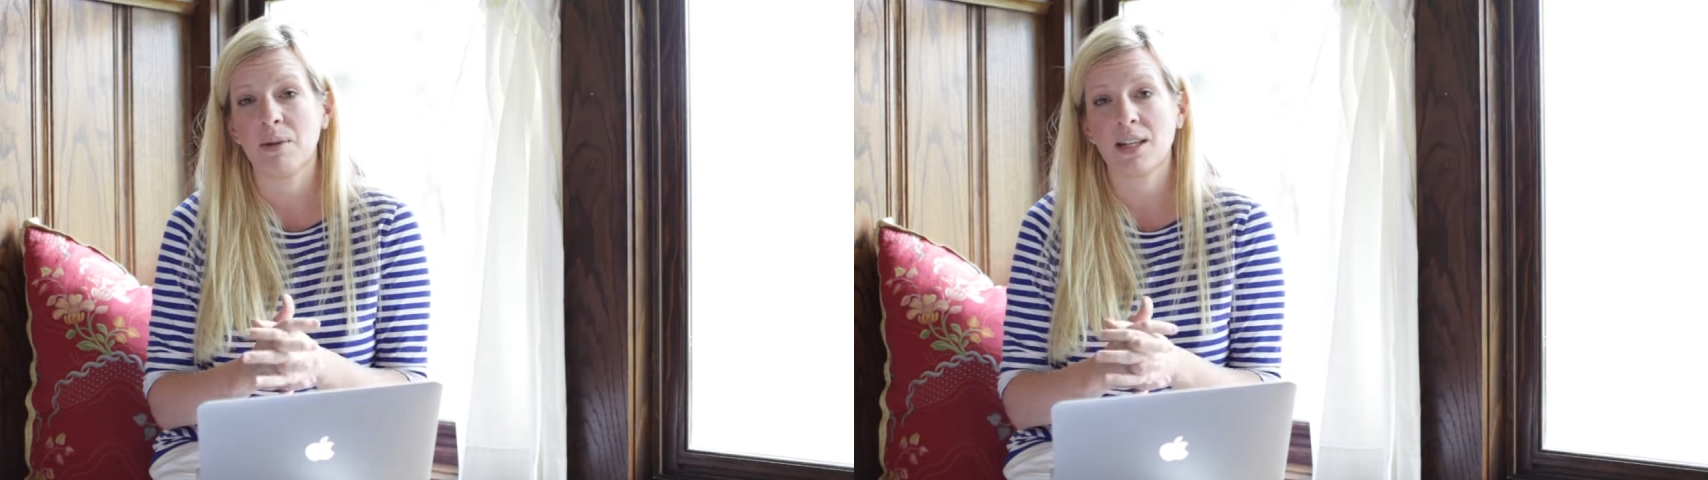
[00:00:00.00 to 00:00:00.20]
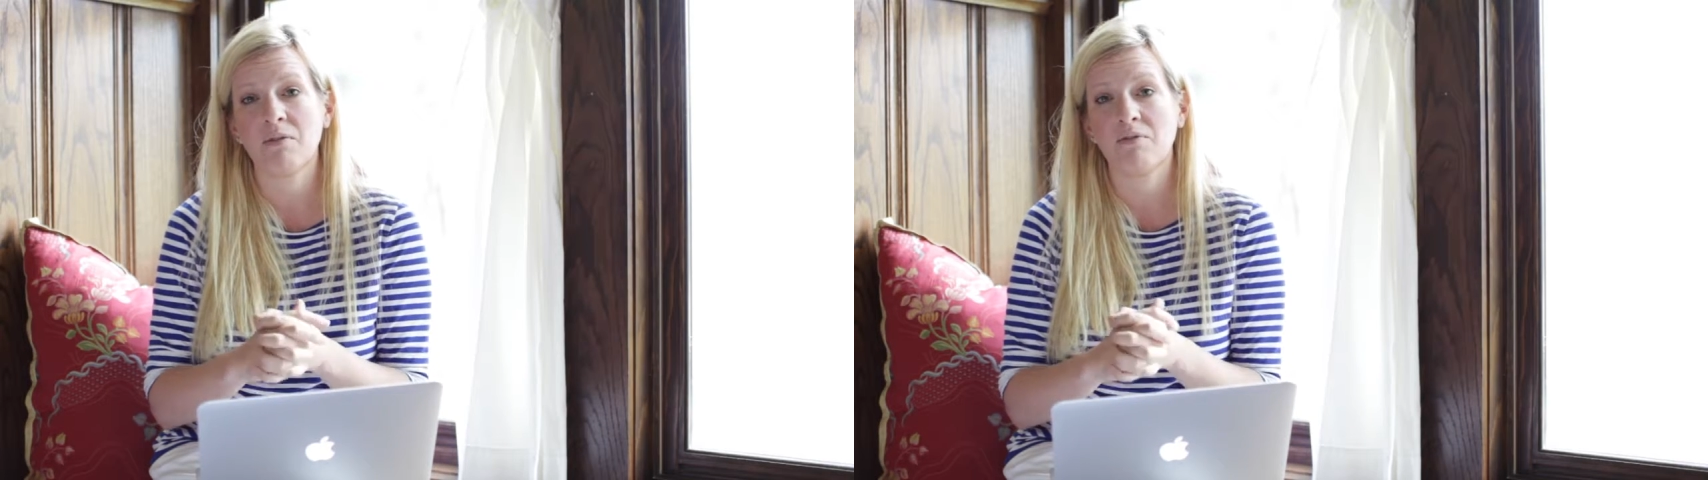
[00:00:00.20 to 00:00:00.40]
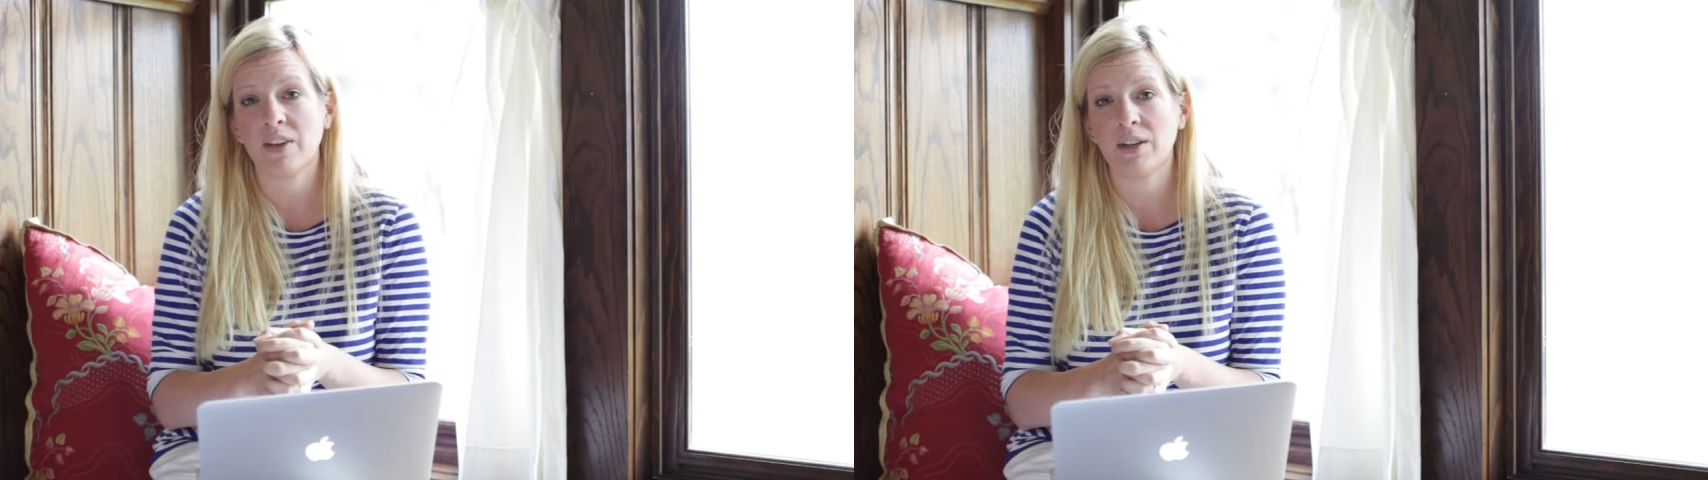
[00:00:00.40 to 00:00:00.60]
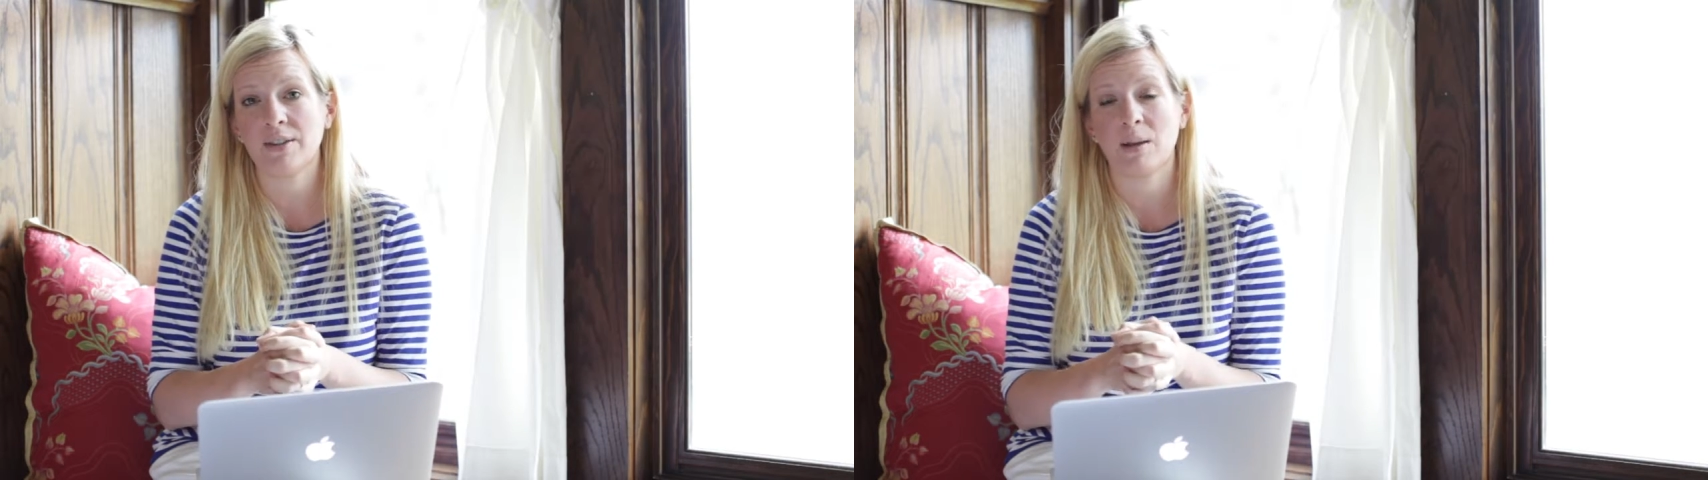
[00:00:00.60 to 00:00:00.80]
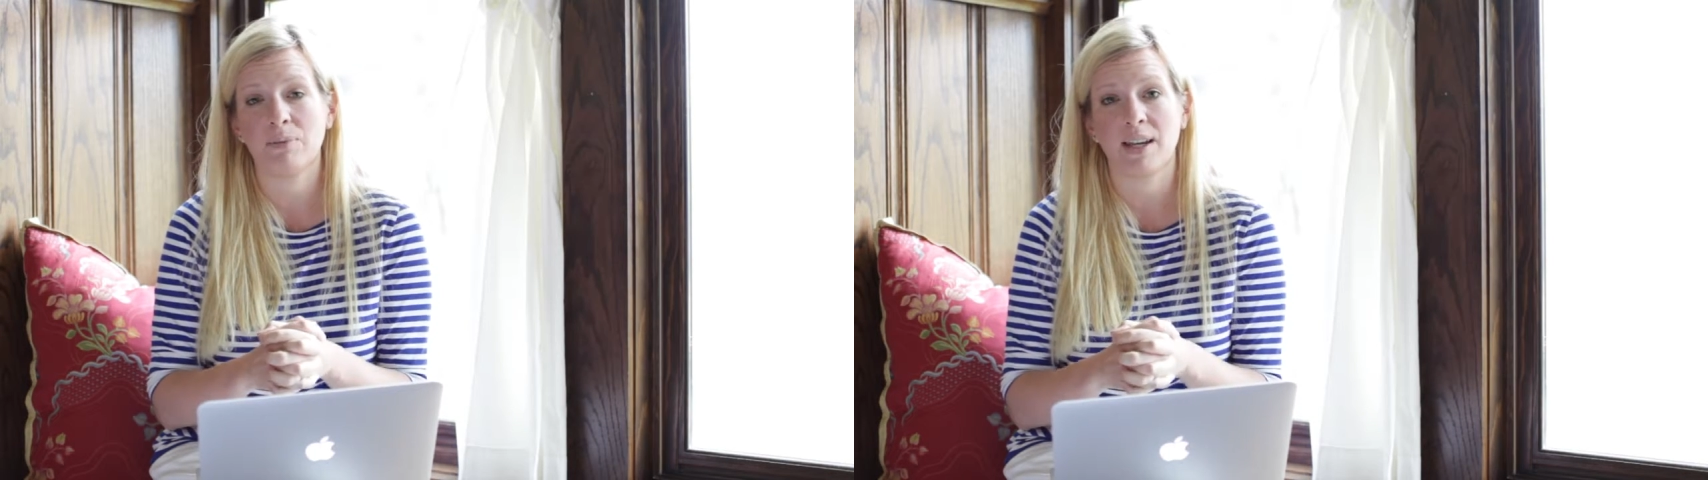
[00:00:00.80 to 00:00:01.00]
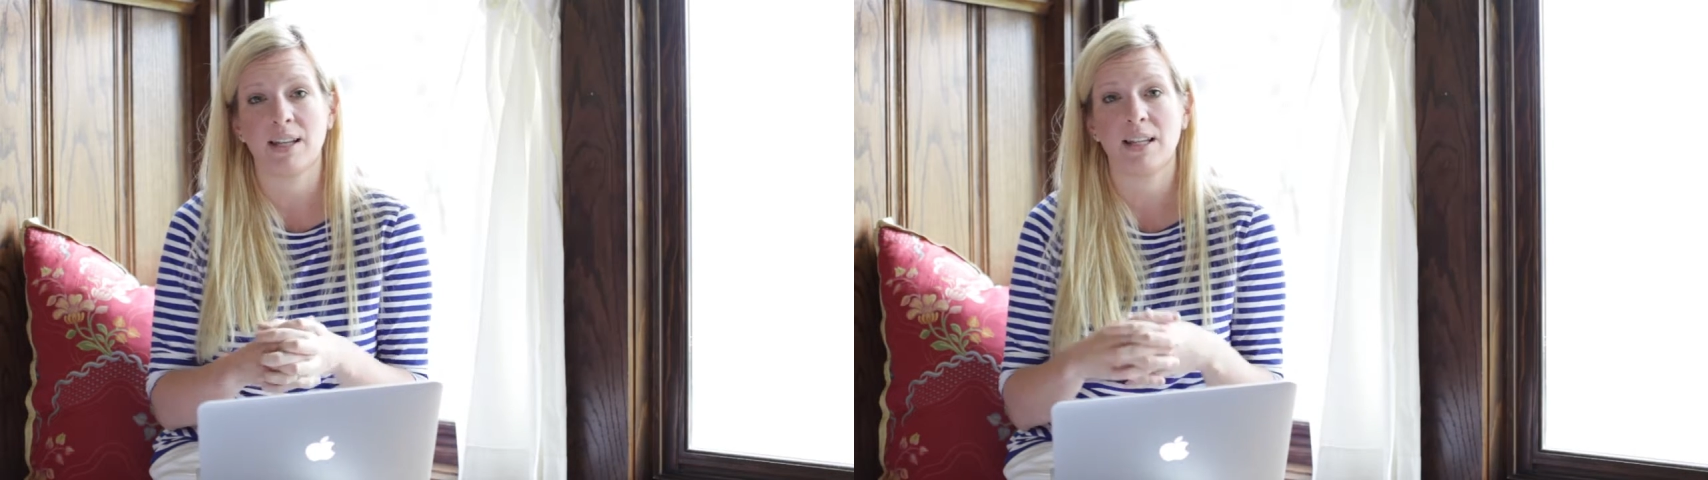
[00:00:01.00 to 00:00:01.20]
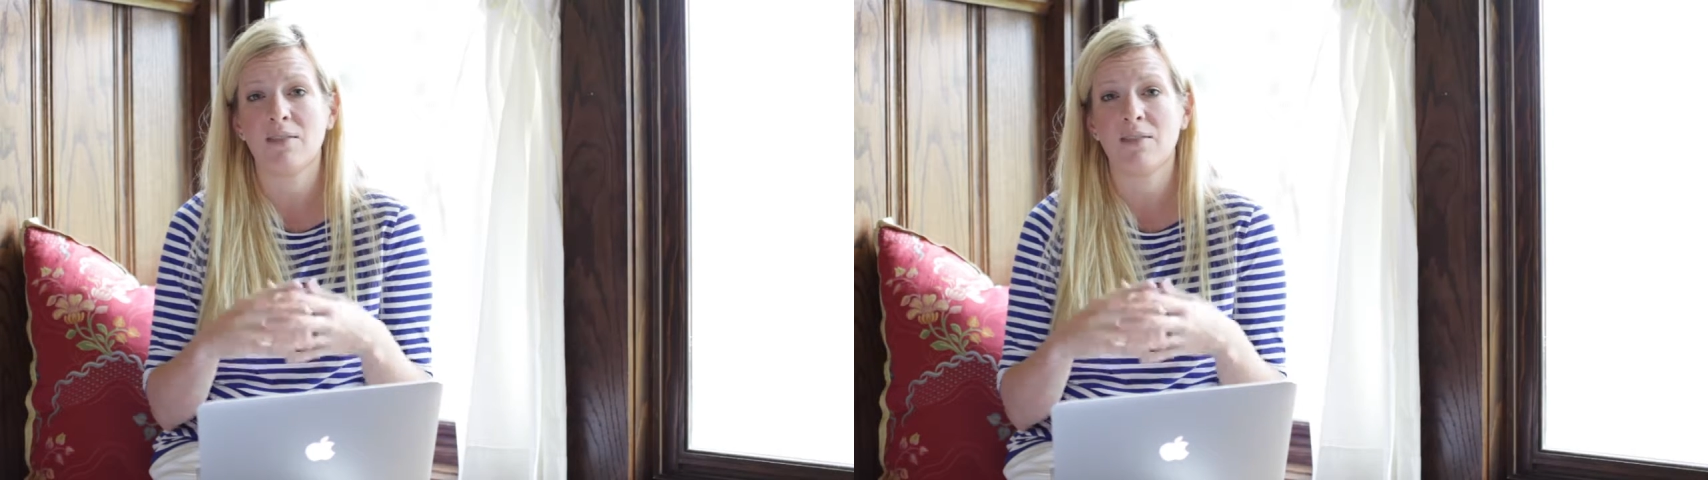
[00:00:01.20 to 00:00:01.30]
make them feel something,